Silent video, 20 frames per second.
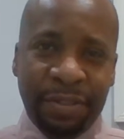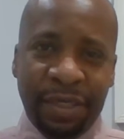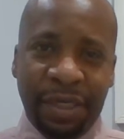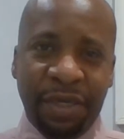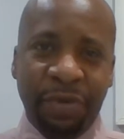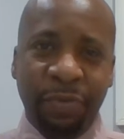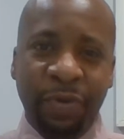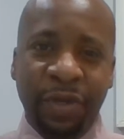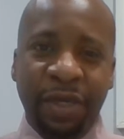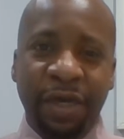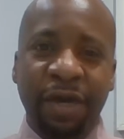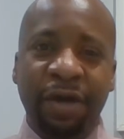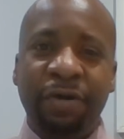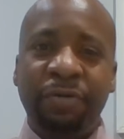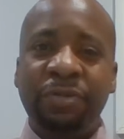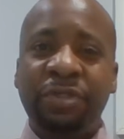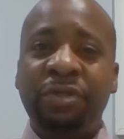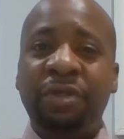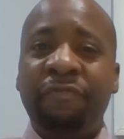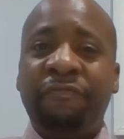Here we go.
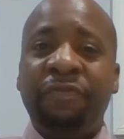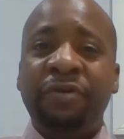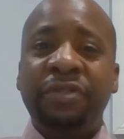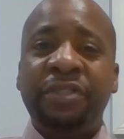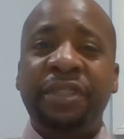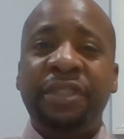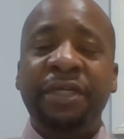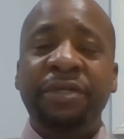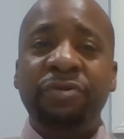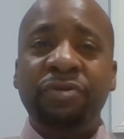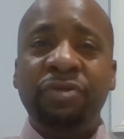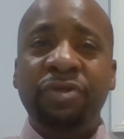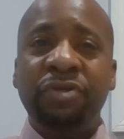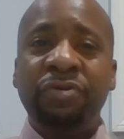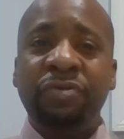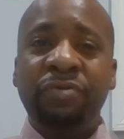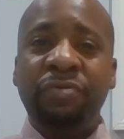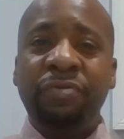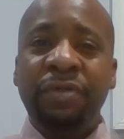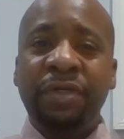So the first thing you
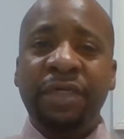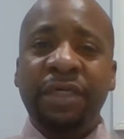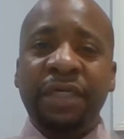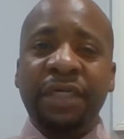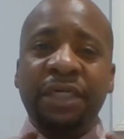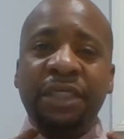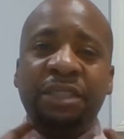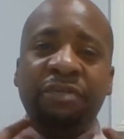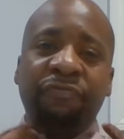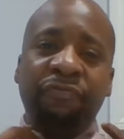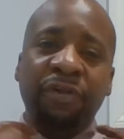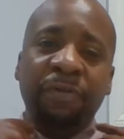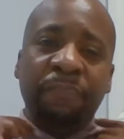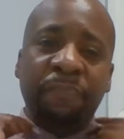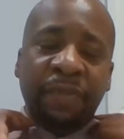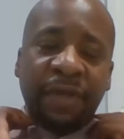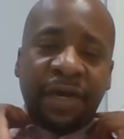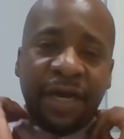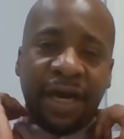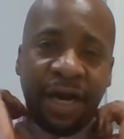do is
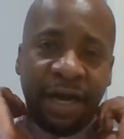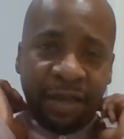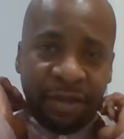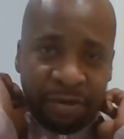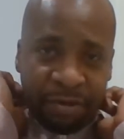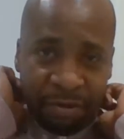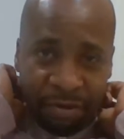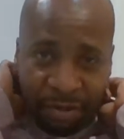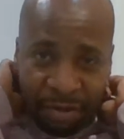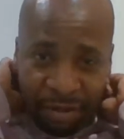flip the collar.